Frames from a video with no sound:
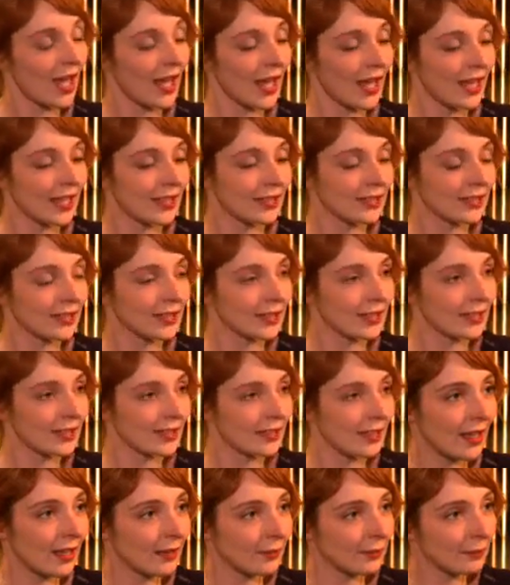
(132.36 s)
and
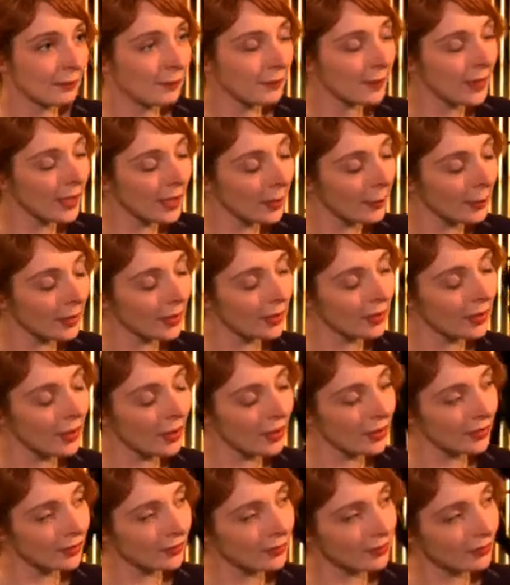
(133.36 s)
that maybe
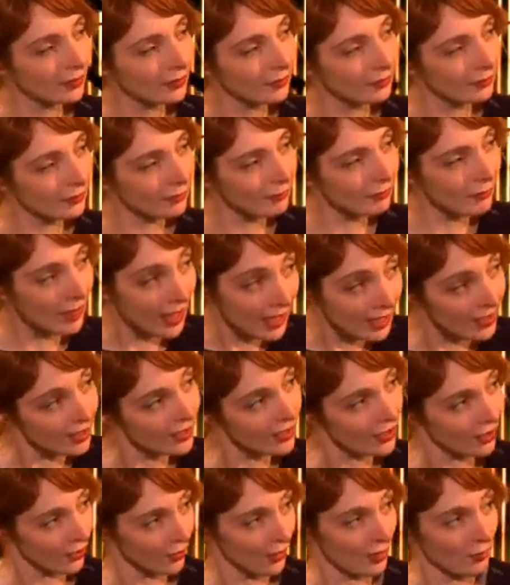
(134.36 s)
not
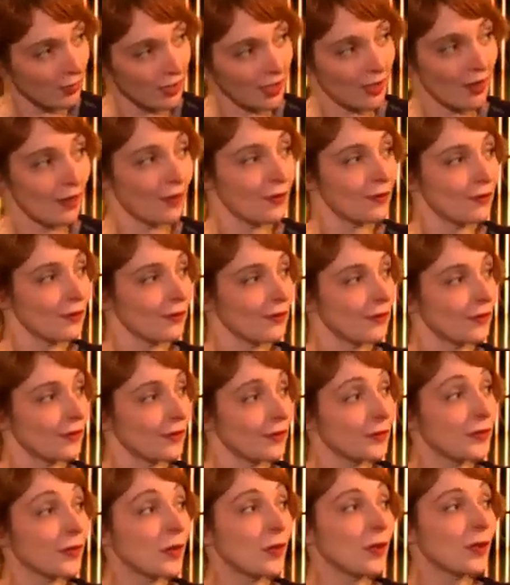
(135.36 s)
mainstream enough
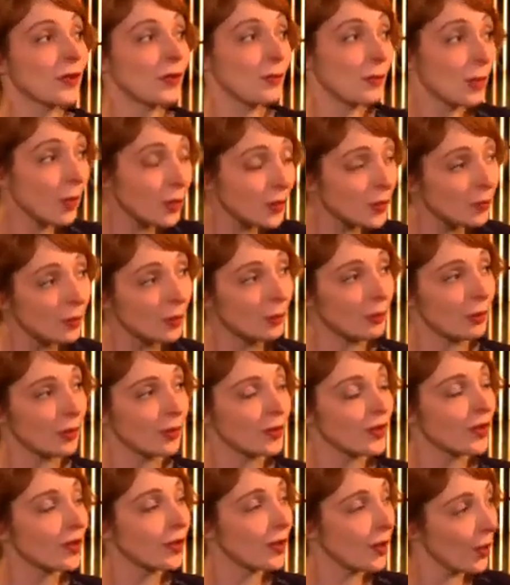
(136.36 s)
for the most
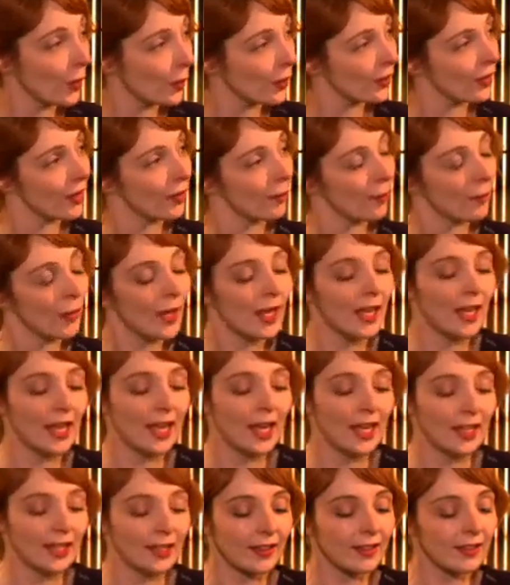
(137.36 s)
people to know them.
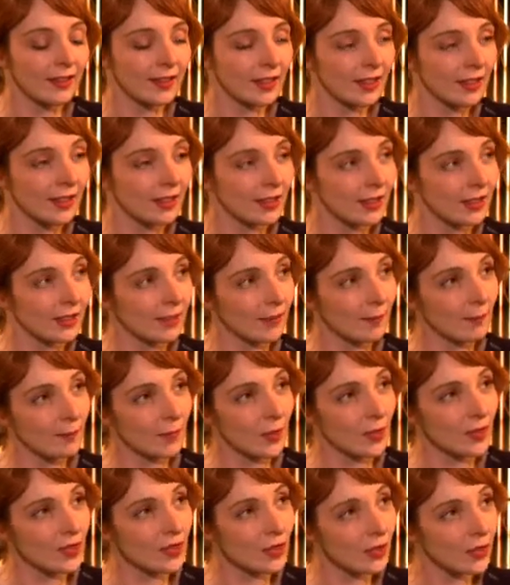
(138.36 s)
And I think
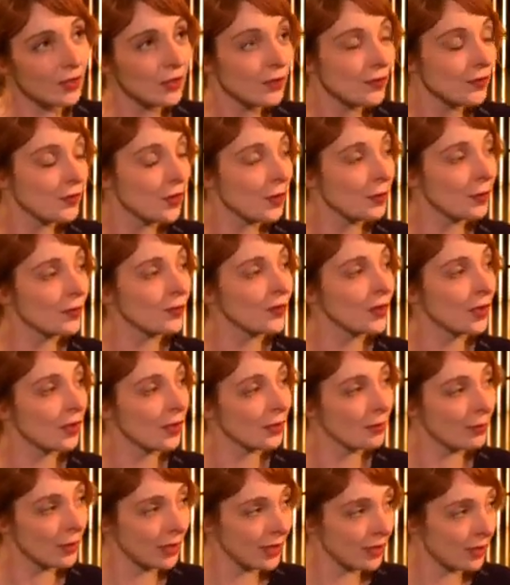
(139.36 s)
a certain form of
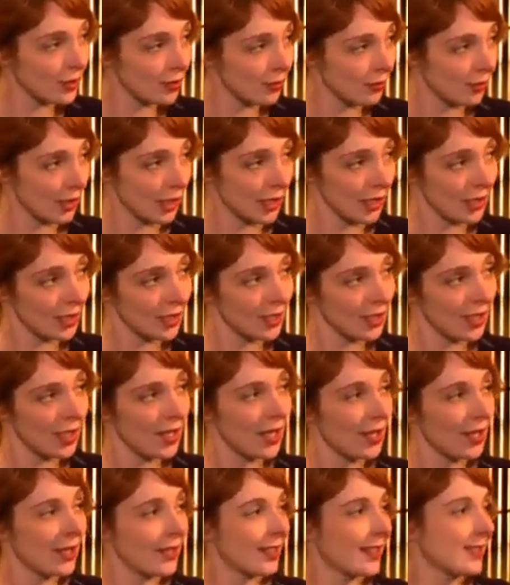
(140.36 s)
documentary
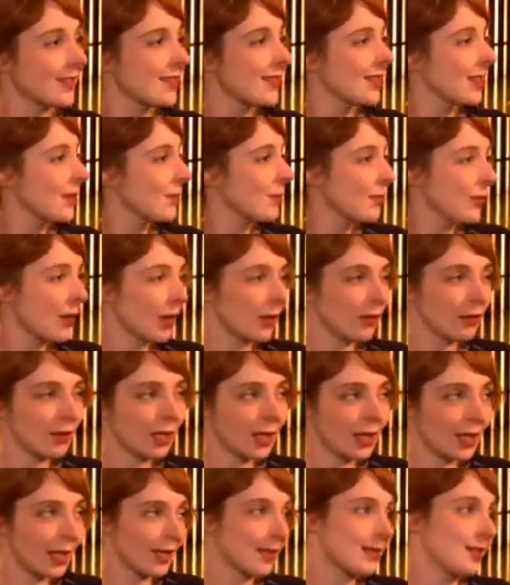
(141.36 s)
that seem rather
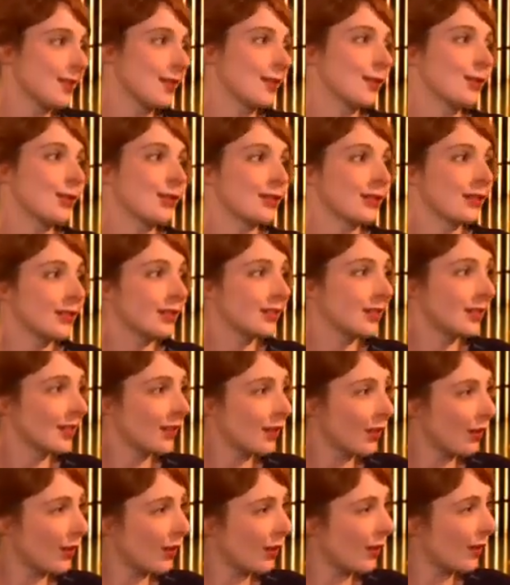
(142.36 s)
classical,
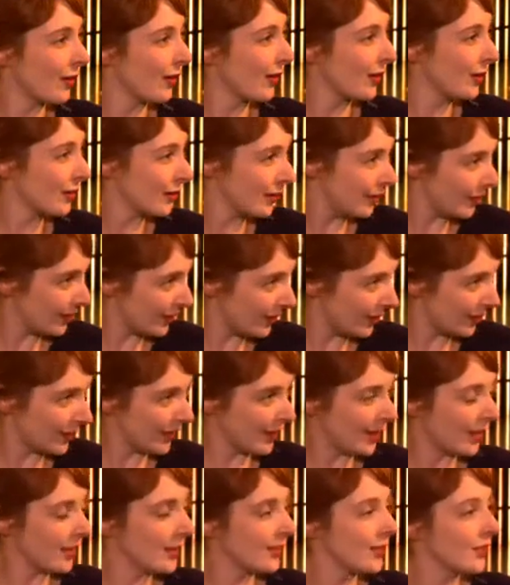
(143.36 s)
or
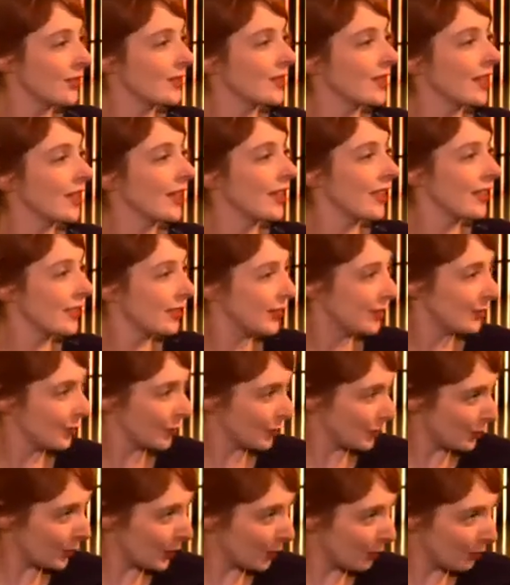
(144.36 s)
as you say,
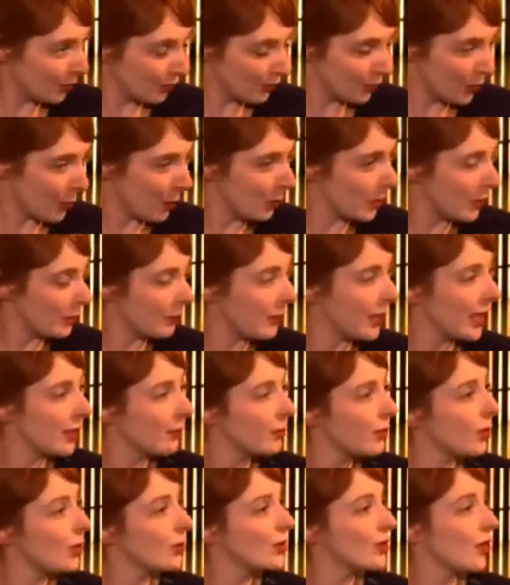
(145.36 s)
we probably
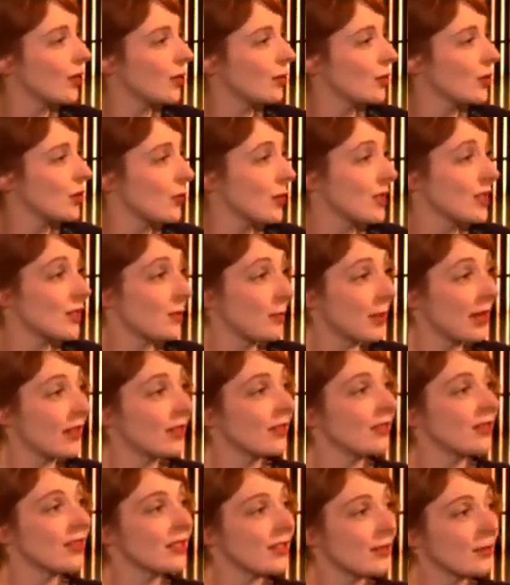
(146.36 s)
make more documentaries
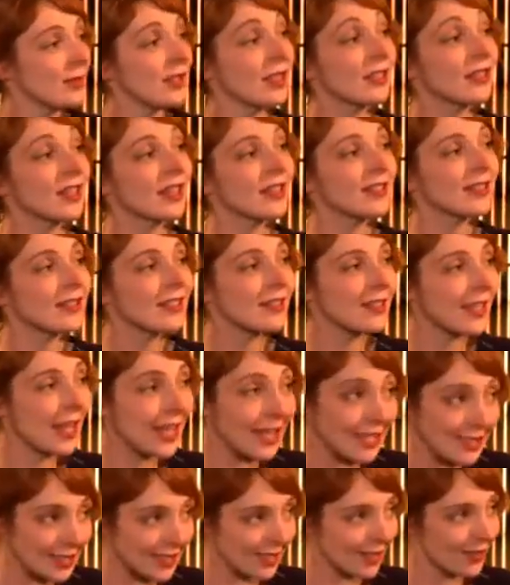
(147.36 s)
about something that's
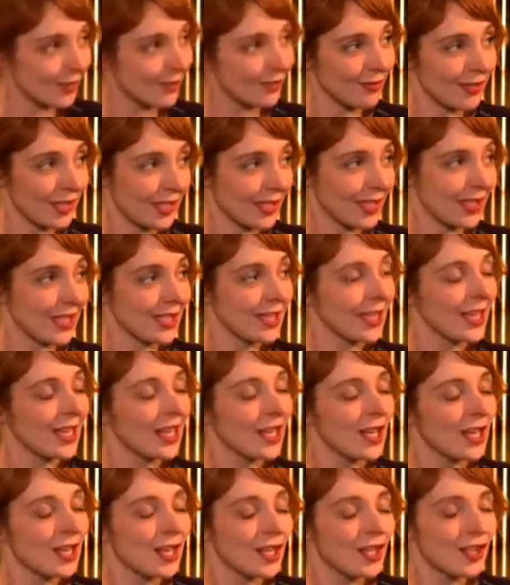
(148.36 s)
ended already.
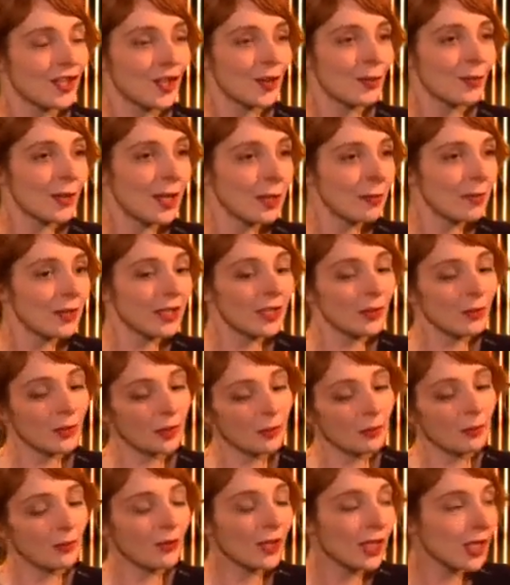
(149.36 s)
So maybe it
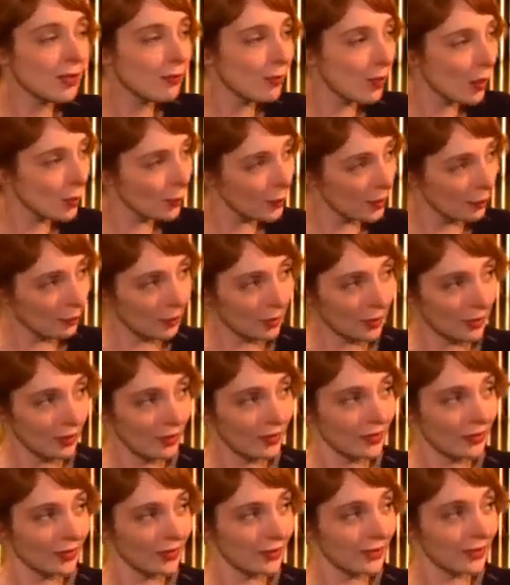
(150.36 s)
will bring more
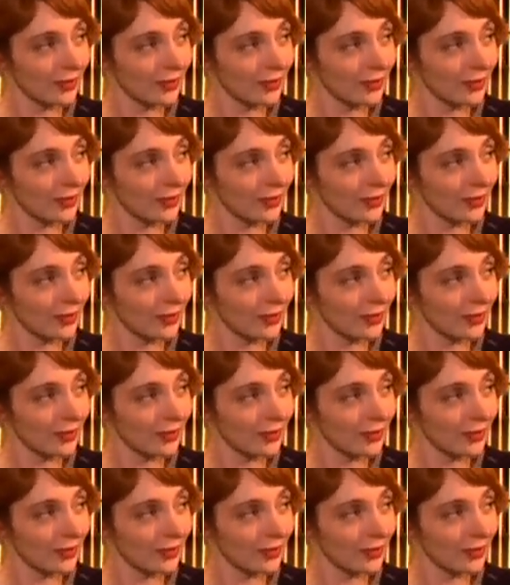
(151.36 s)
people